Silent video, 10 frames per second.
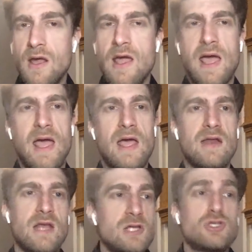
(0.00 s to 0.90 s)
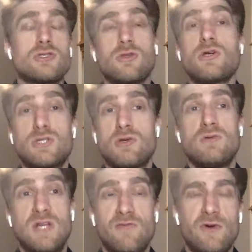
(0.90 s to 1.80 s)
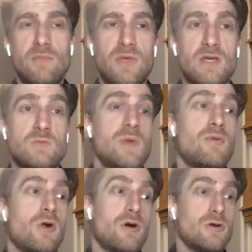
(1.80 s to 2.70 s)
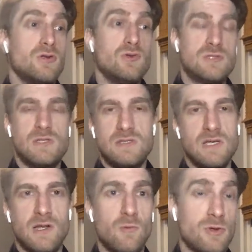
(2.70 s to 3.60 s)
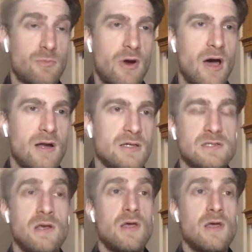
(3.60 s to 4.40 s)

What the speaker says: And it just looks so different because people aren't used to dealing with products